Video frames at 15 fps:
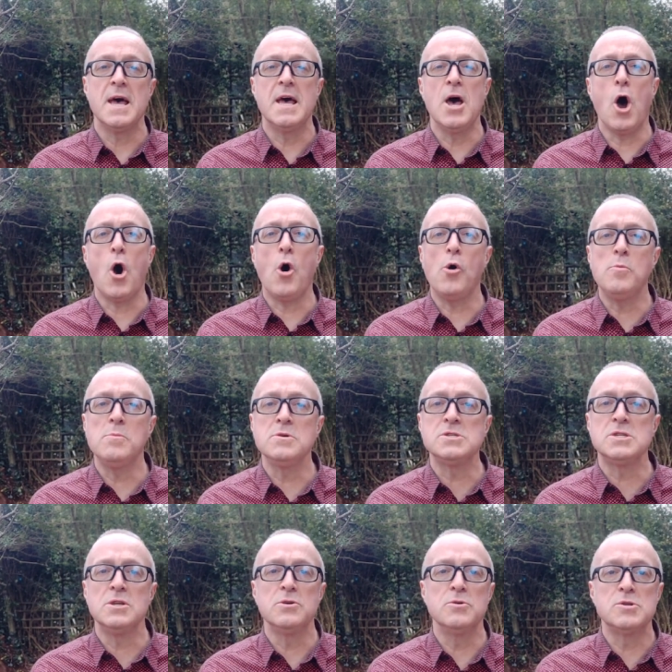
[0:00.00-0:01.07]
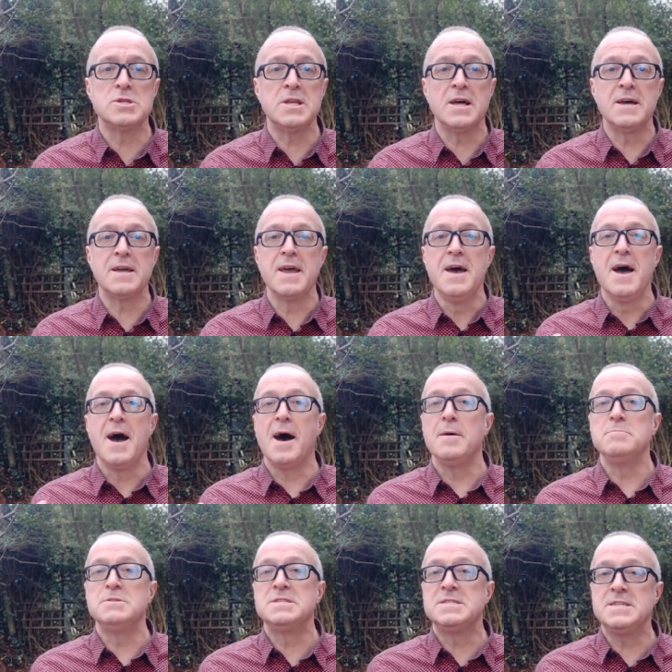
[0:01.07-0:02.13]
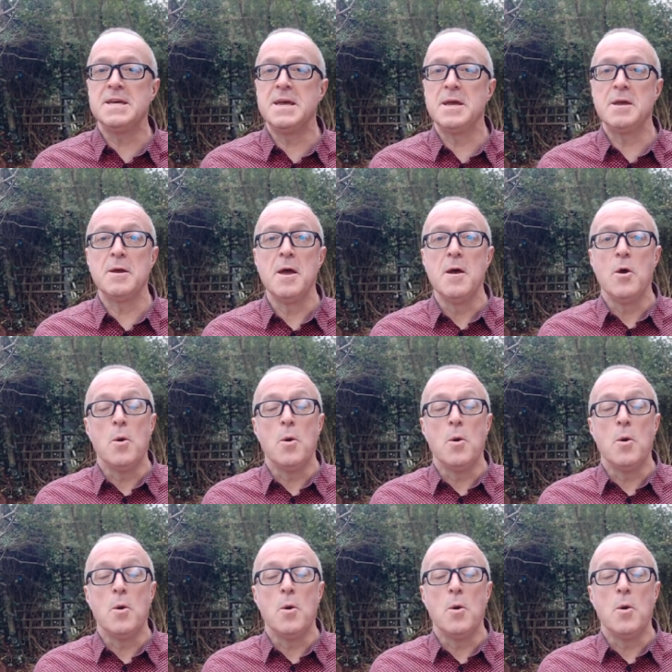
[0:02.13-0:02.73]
It almost looks like I'm seeing